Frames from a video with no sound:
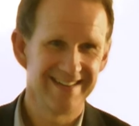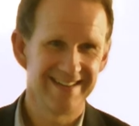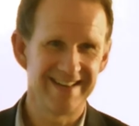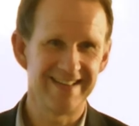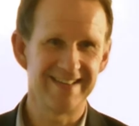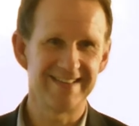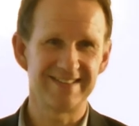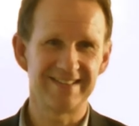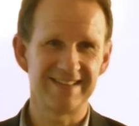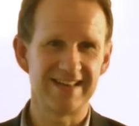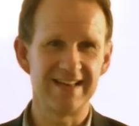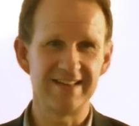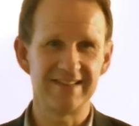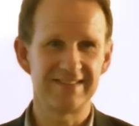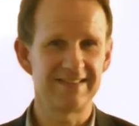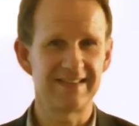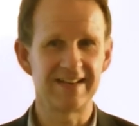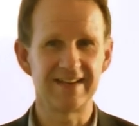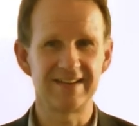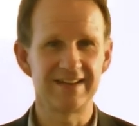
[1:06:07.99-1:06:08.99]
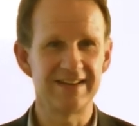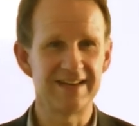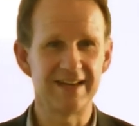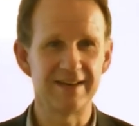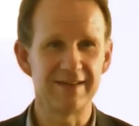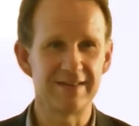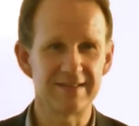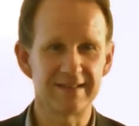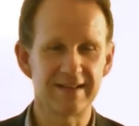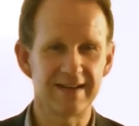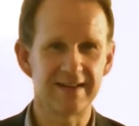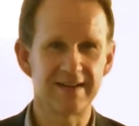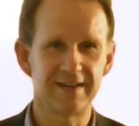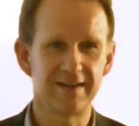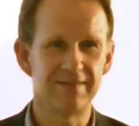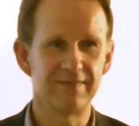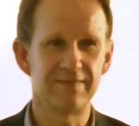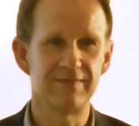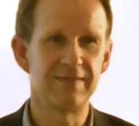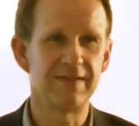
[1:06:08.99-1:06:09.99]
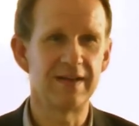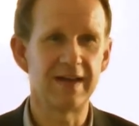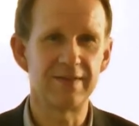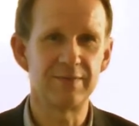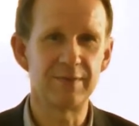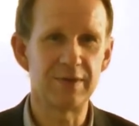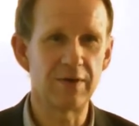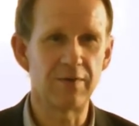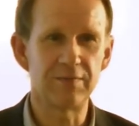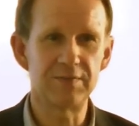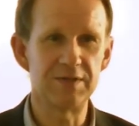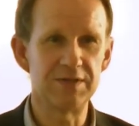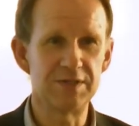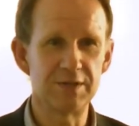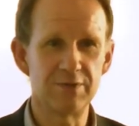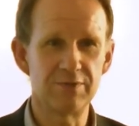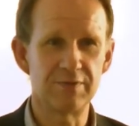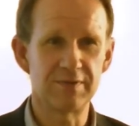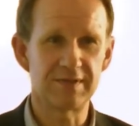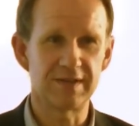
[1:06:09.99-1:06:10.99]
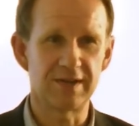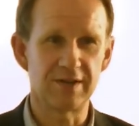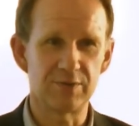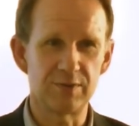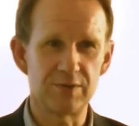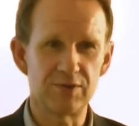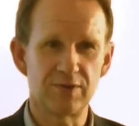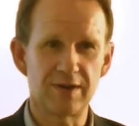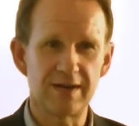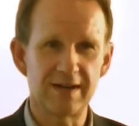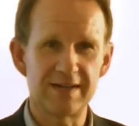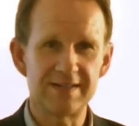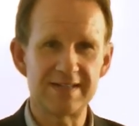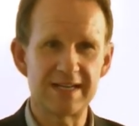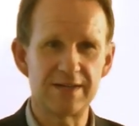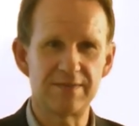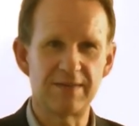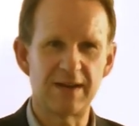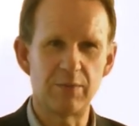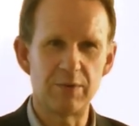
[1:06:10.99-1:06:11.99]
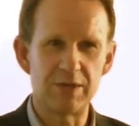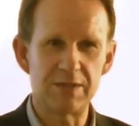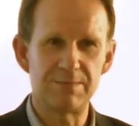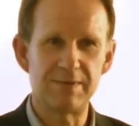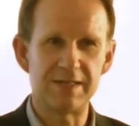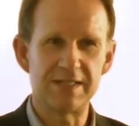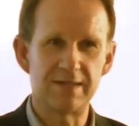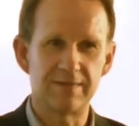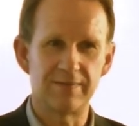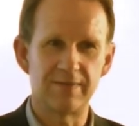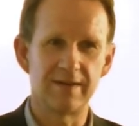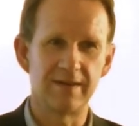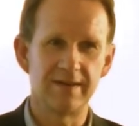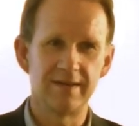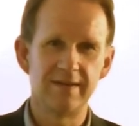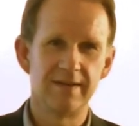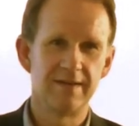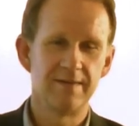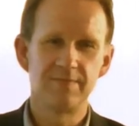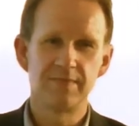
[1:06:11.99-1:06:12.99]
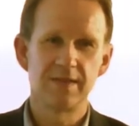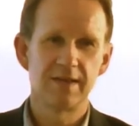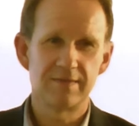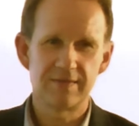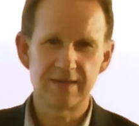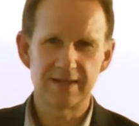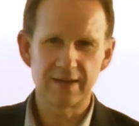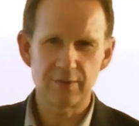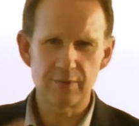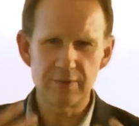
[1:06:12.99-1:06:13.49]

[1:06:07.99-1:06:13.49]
It's like kind of, as we often do in research, we try and identify which bit of a thing.